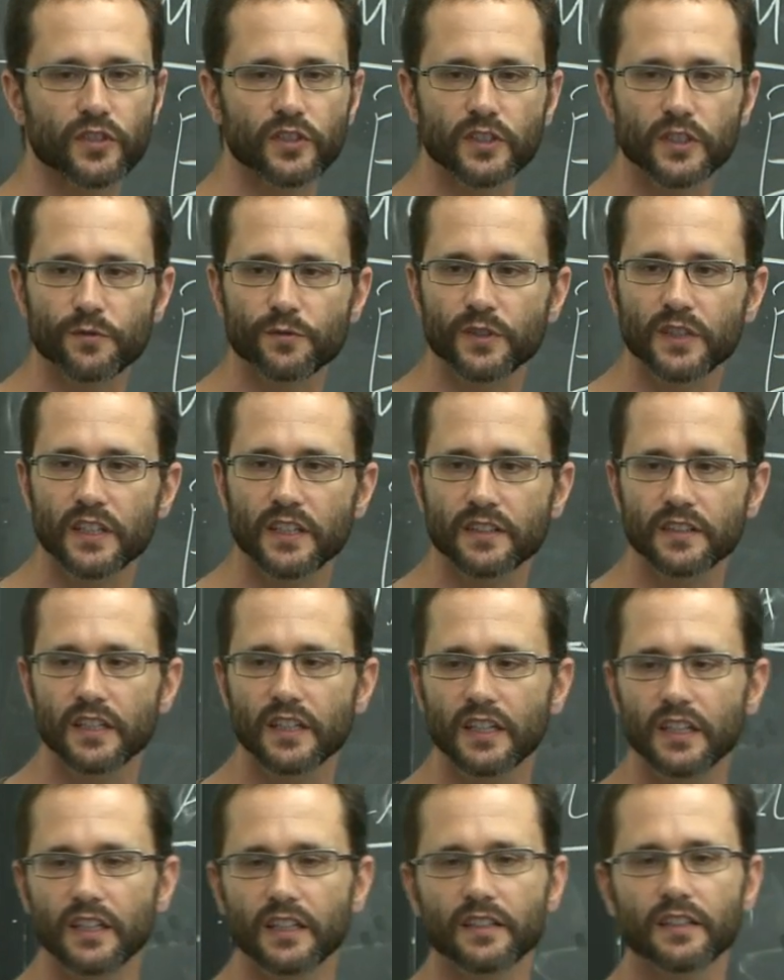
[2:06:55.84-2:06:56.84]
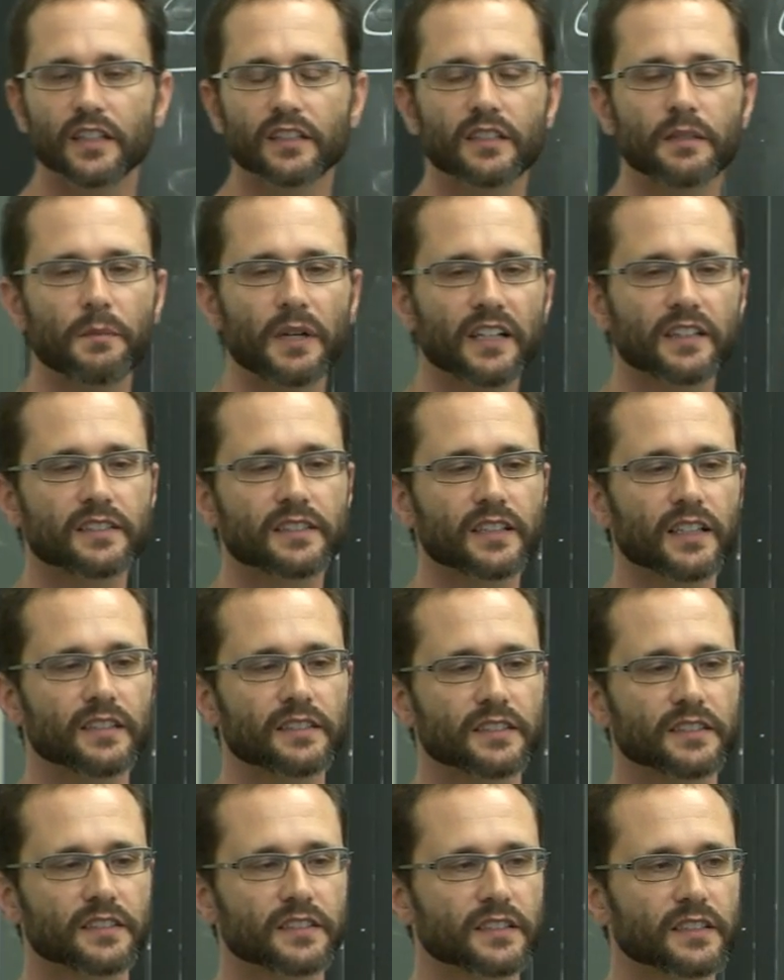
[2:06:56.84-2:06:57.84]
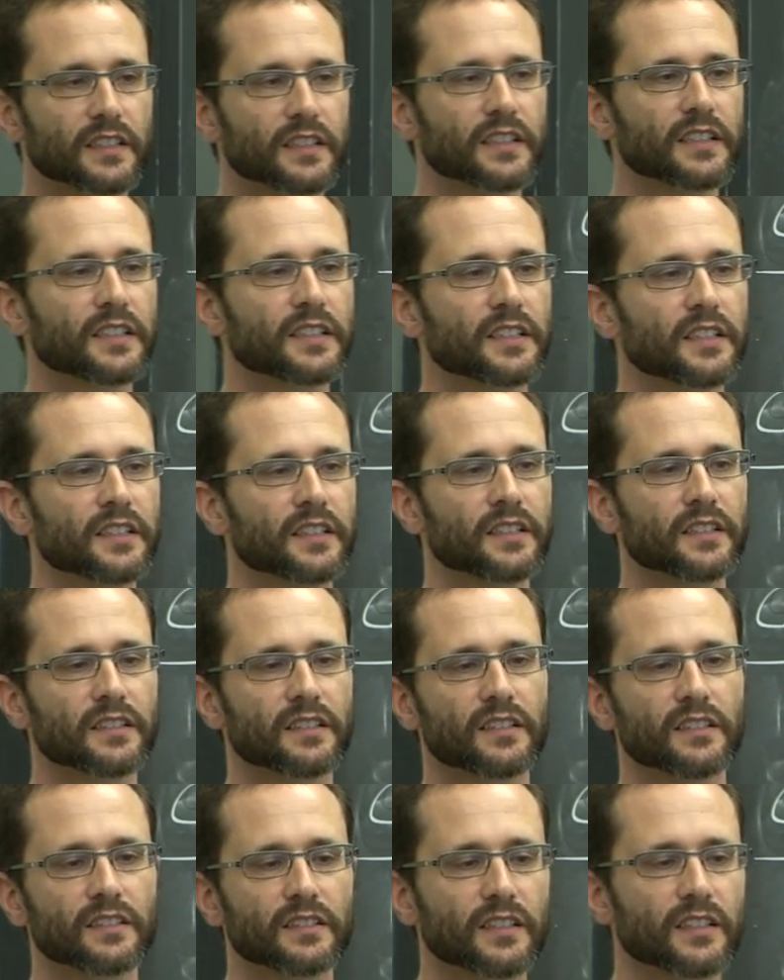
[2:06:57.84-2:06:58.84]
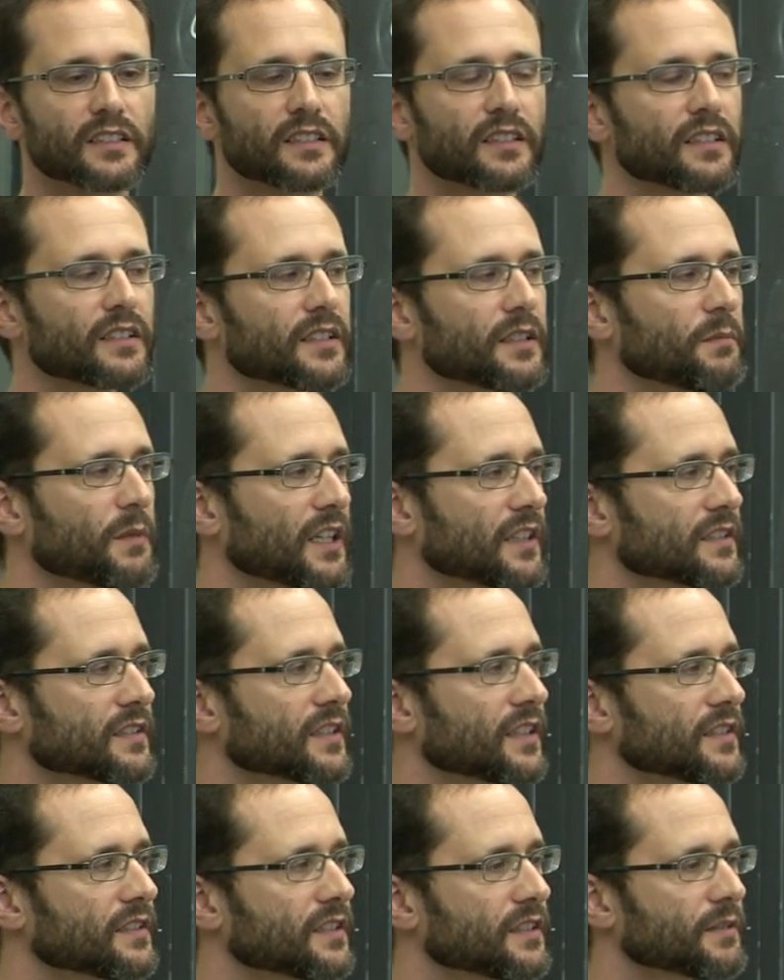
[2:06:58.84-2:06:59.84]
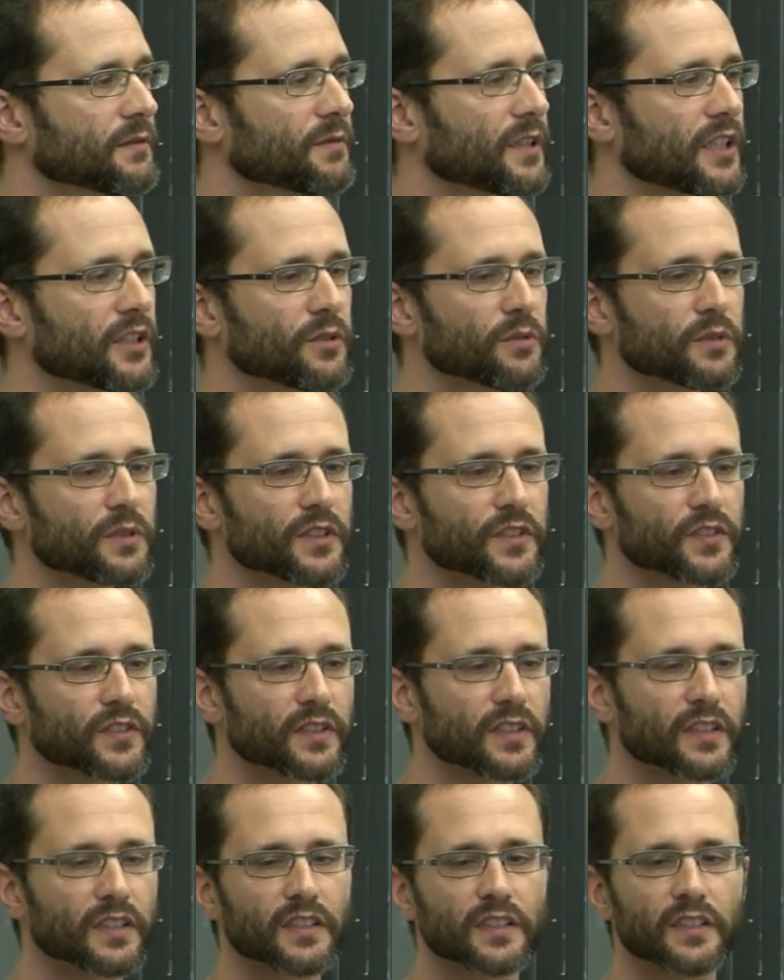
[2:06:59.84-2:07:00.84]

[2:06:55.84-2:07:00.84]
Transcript: certificate that the max cut is uh, that the max cut uh, value is uh,